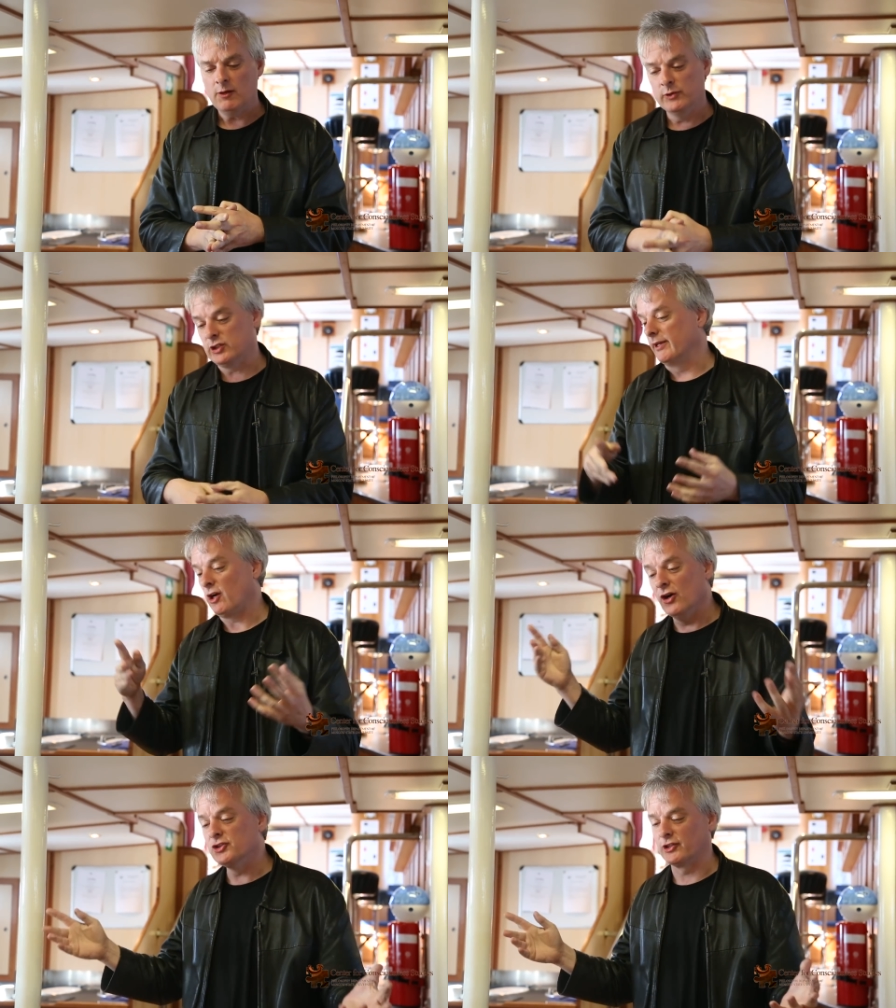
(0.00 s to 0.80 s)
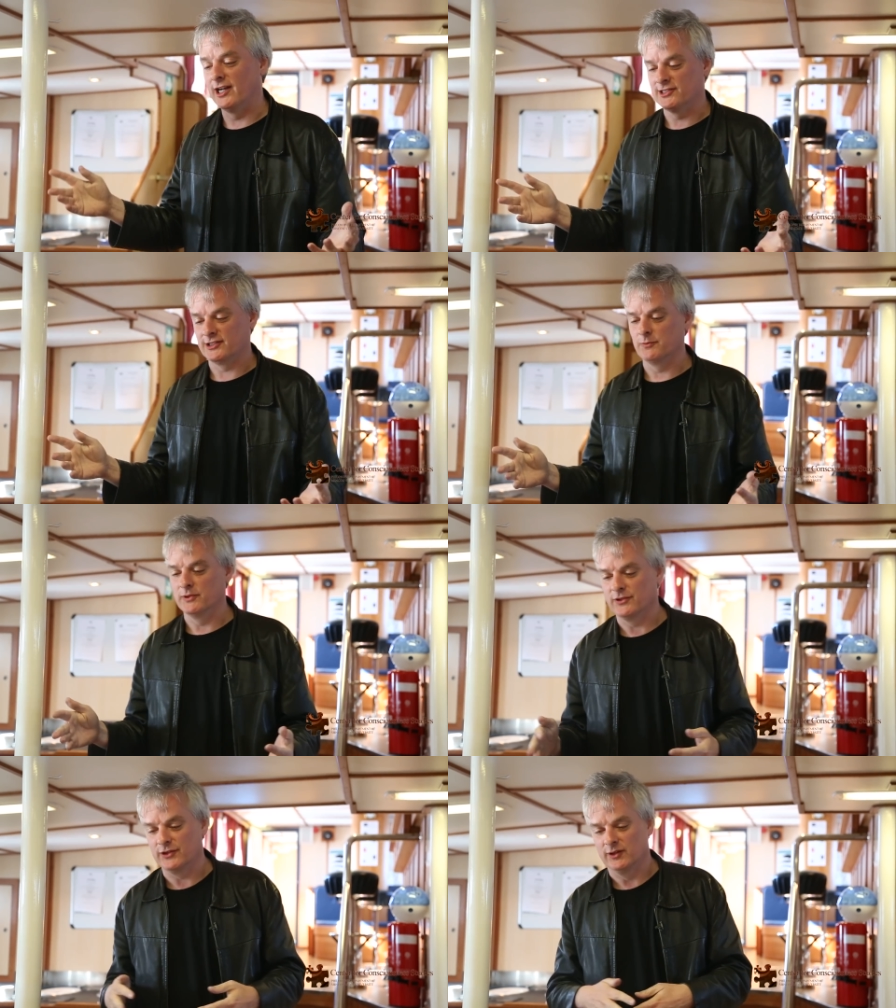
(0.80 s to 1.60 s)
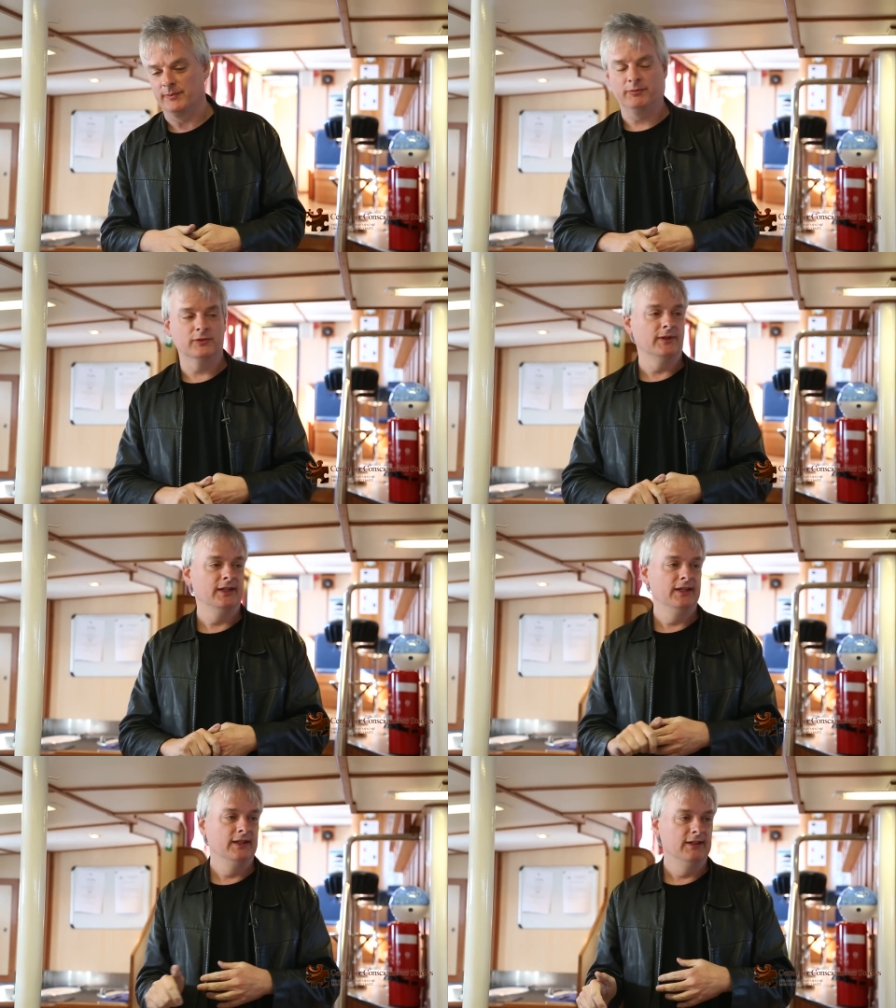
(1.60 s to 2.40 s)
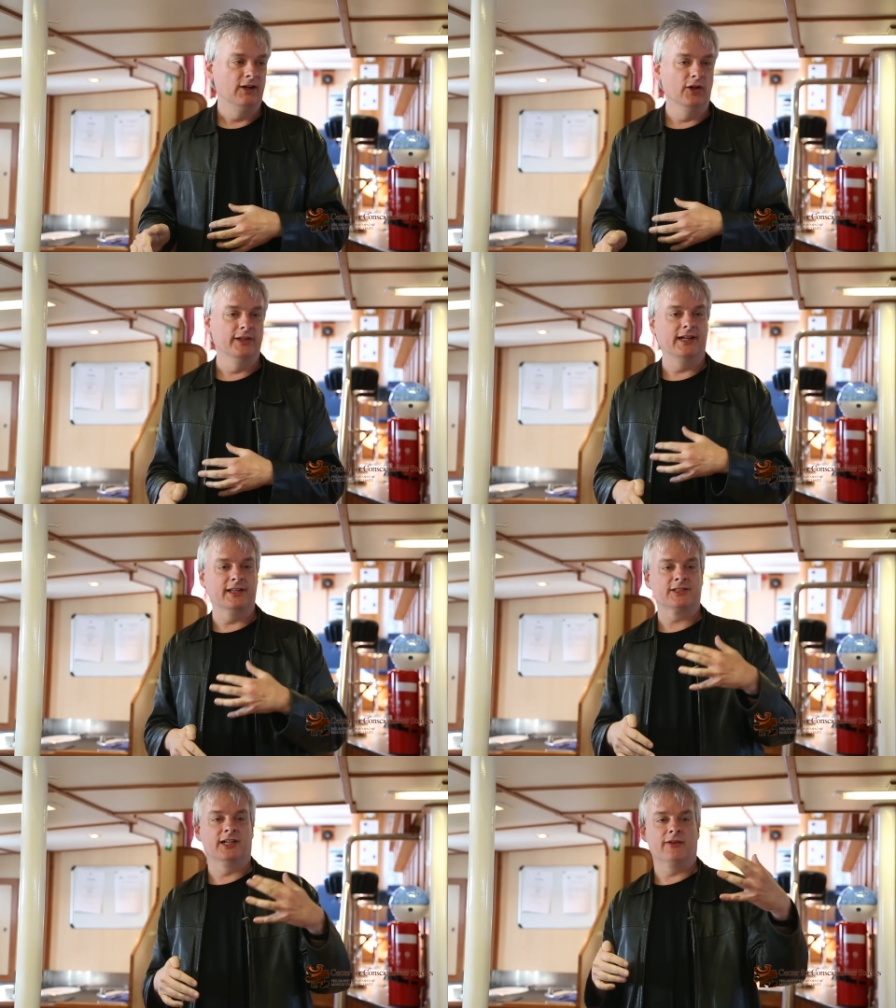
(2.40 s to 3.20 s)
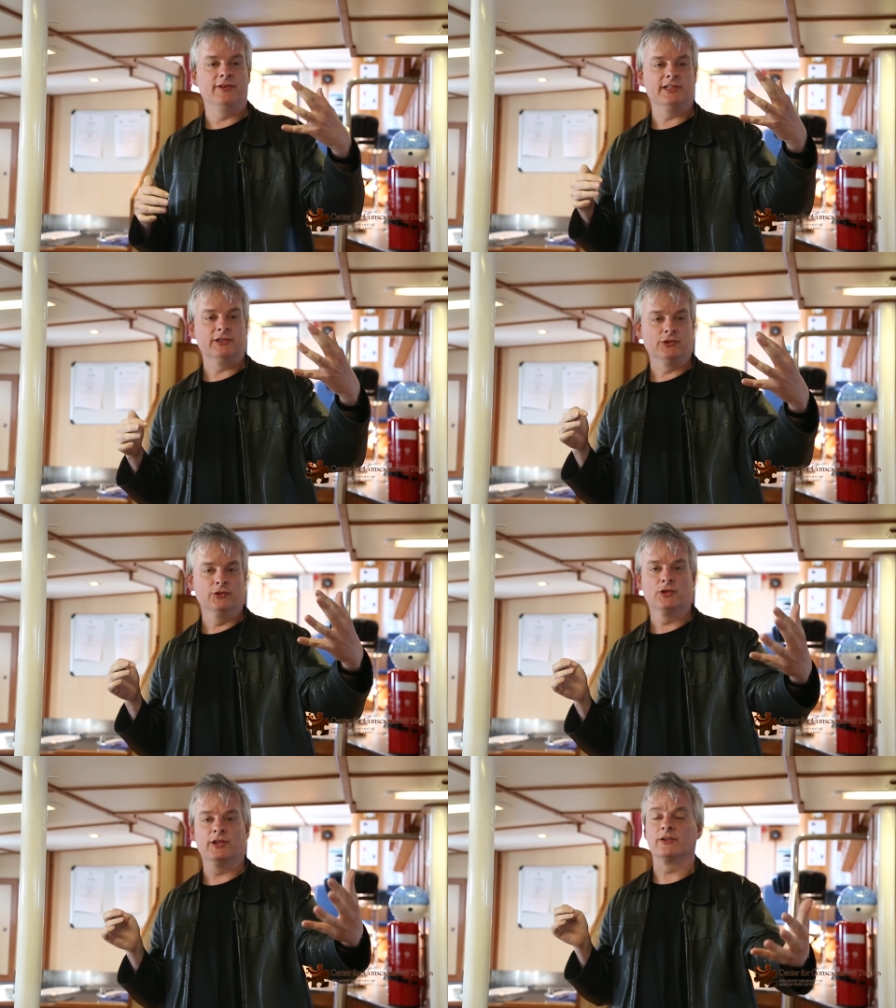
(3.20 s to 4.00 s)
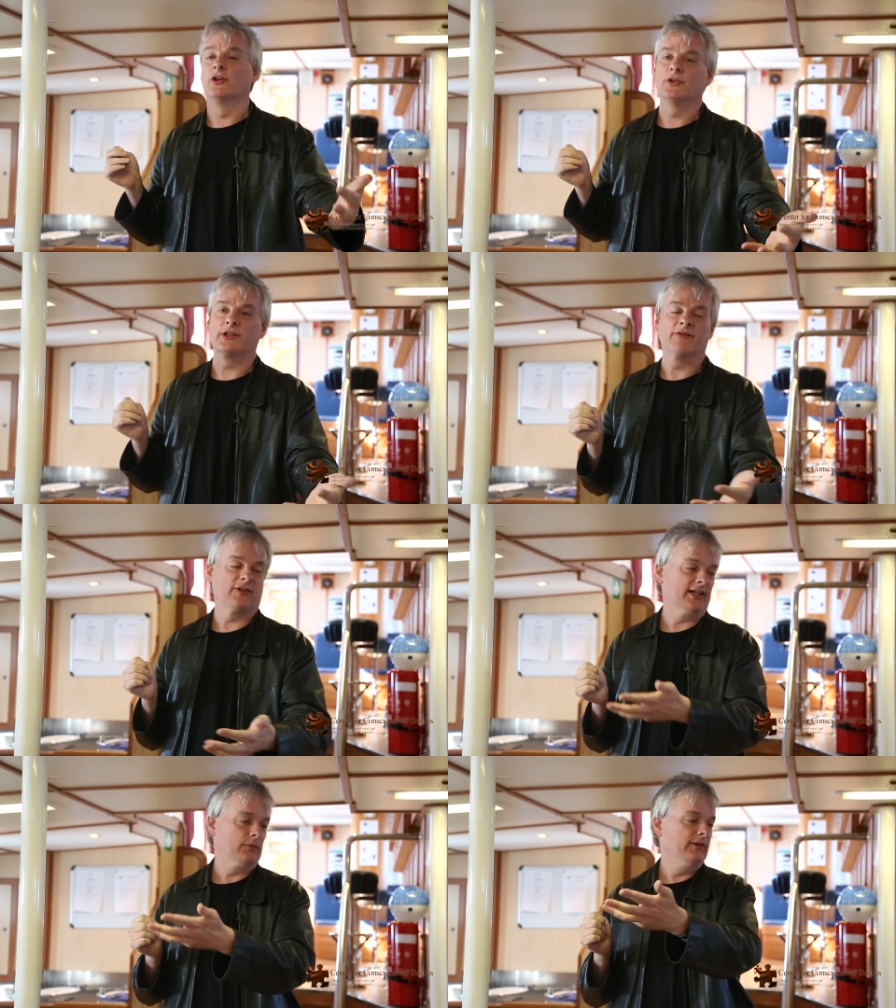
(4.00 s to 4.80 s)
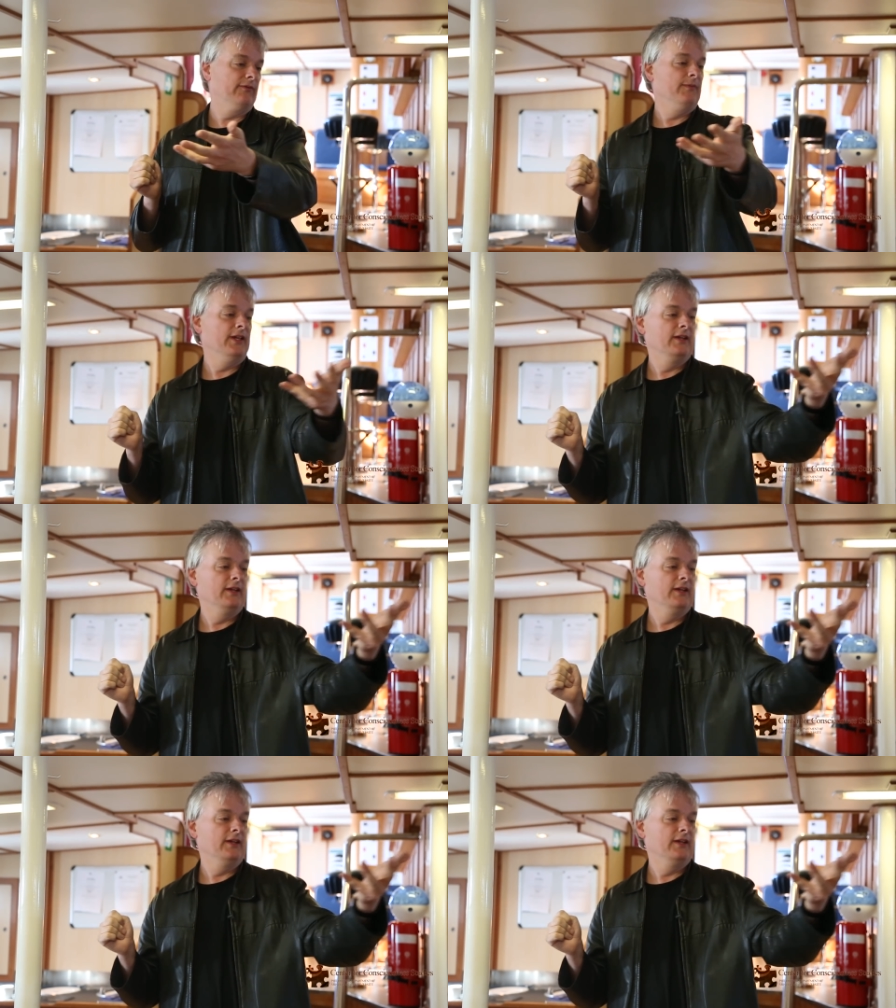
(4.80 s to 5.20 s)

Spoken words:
which can be contrasted with people on the other side of these issues who think, no, that in fact we're